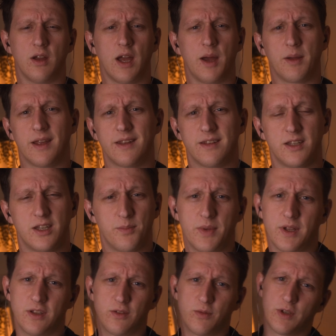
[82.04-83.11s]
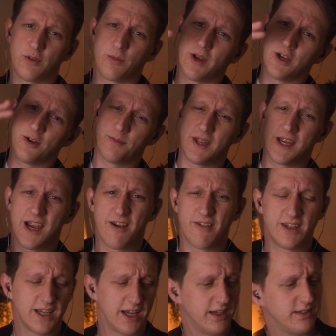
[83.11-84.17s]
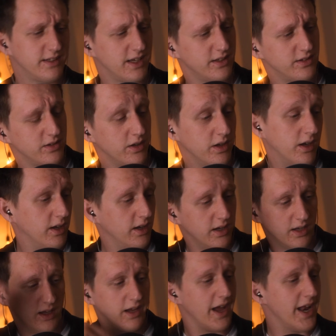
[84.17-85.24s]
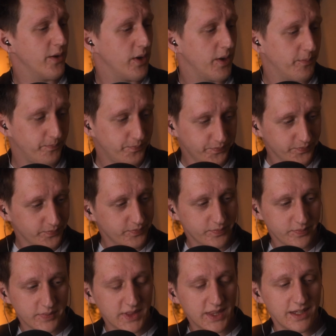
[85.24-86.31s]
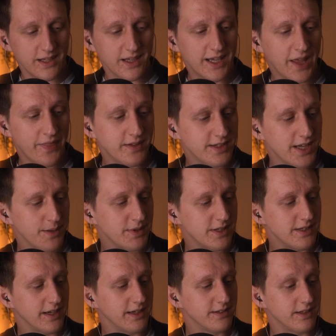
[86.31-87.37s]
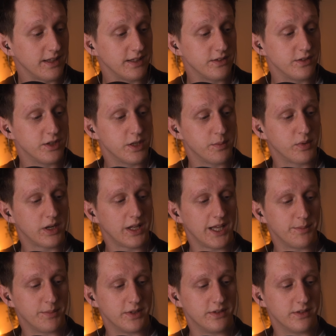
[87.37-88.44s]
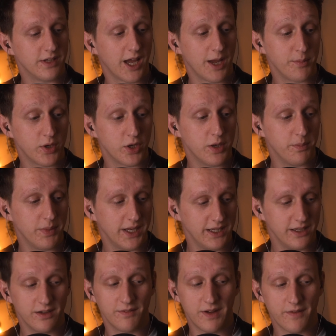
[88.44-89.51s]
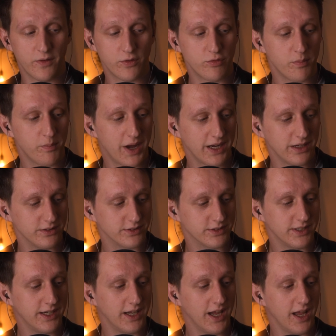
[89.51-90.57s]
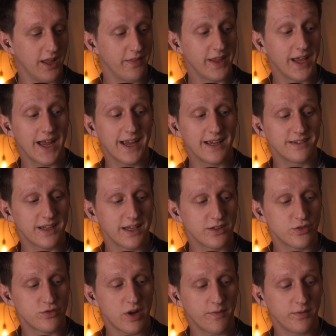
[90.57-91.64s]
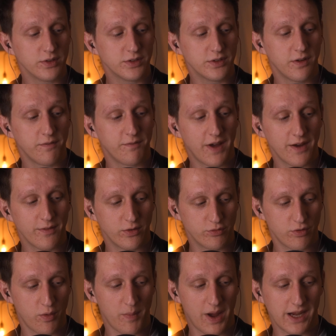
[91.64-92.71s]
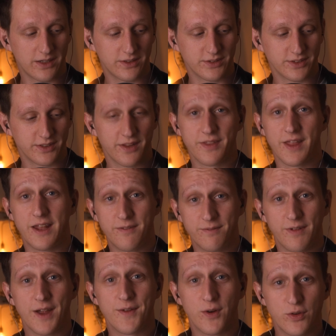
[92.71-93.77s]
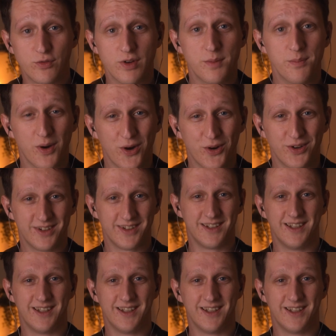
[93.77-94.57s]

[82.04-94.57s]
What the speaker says: I guess it depends which way up they are on the ISS. Anyway, and the time it takes to listen to the proclaimers, I'm gonna be 500 miles. The ISS travels 500 miles, then 500 more.